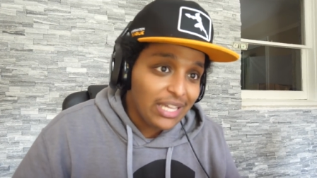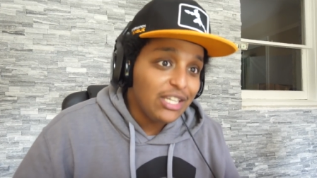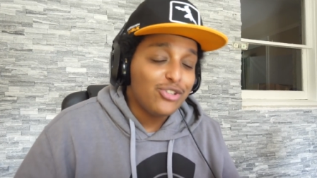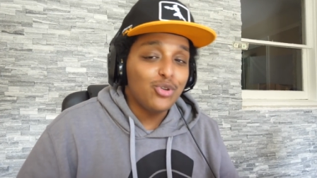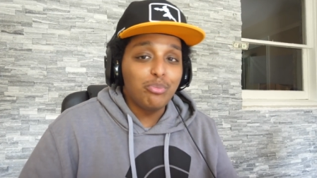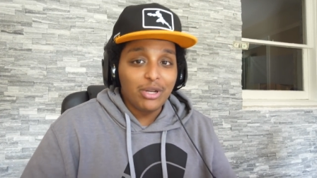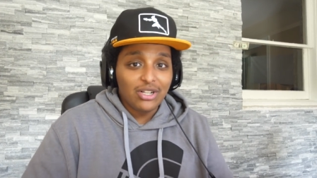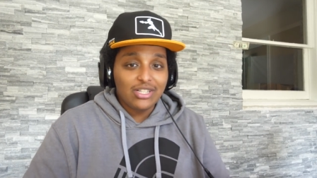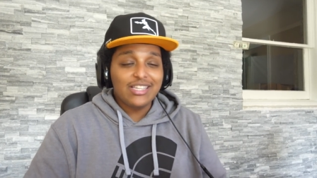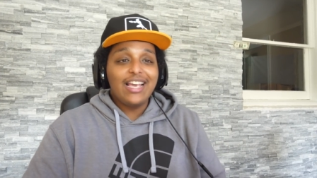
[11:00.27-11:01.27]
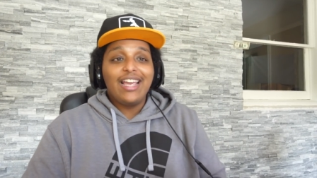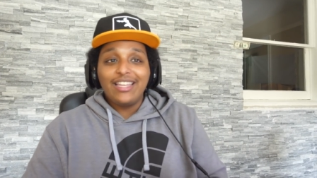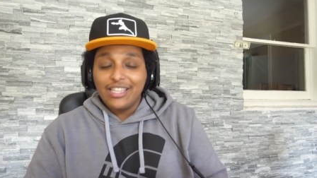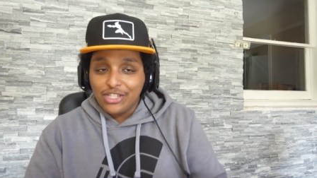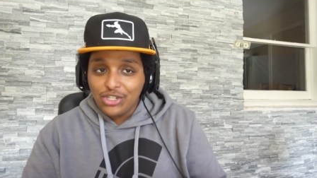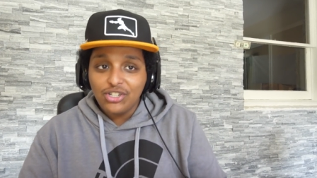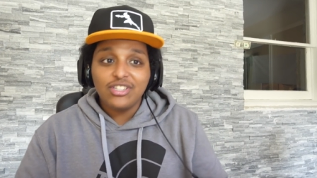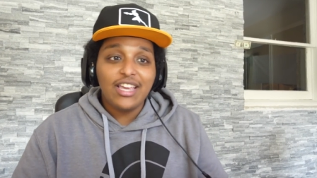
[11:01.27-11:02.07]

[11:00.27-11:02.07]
any two builds in this year's